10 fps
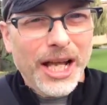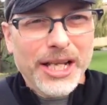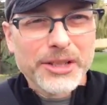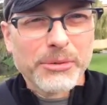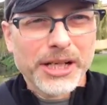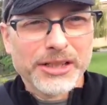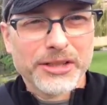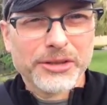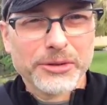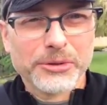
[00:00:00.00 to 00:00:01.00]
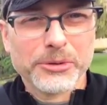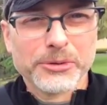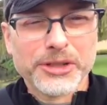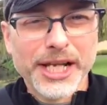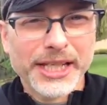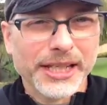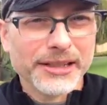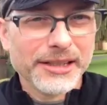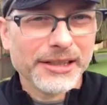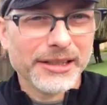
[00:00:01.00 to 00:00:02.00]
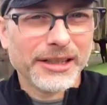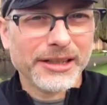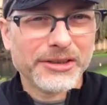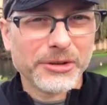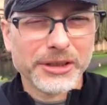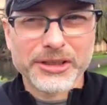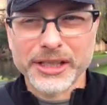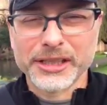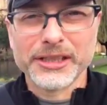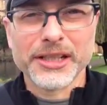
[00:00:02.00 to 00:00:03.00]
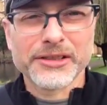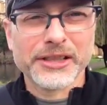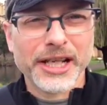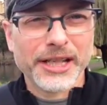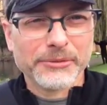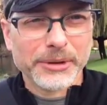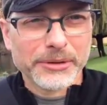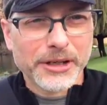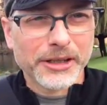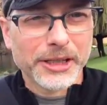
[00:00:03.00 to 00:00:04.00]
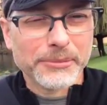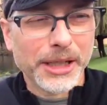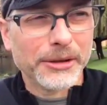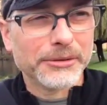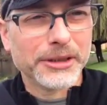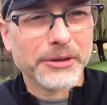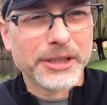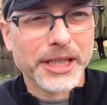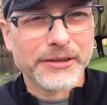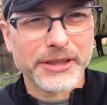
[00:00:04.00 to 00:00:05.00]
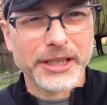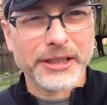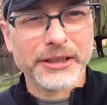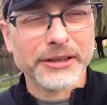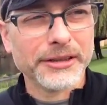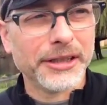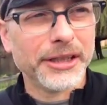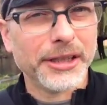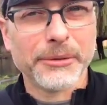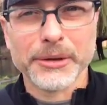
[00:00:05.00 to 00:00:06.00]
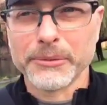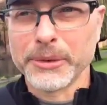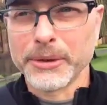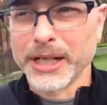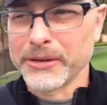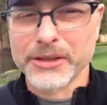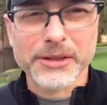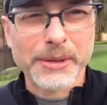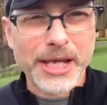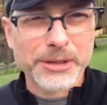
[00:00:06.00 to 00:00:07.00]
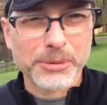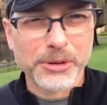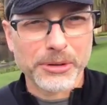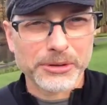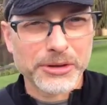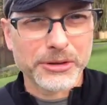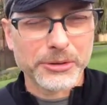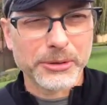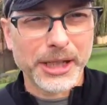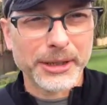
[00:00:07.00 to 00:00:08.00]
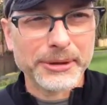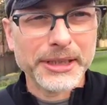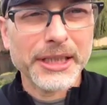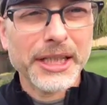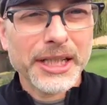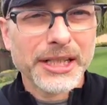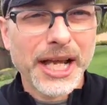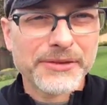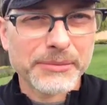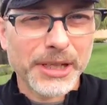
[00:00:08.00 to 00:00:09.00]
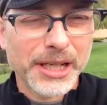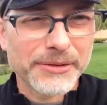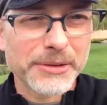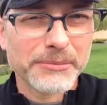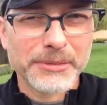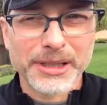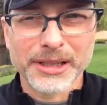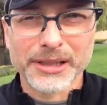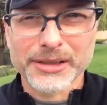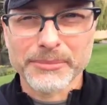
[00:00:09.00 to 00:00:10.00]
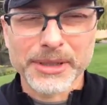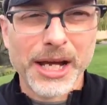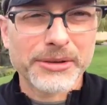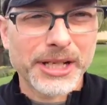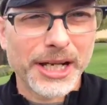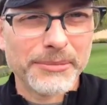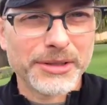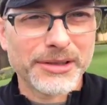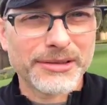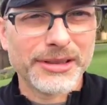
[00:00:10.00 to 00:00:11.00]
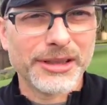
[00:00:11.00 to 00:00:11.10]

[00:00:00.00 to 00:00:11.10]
just wanted to check in. Julie checked in yesterday and we were talking about, the end of the year. We went out to Sebastopol to, have some downtime and just,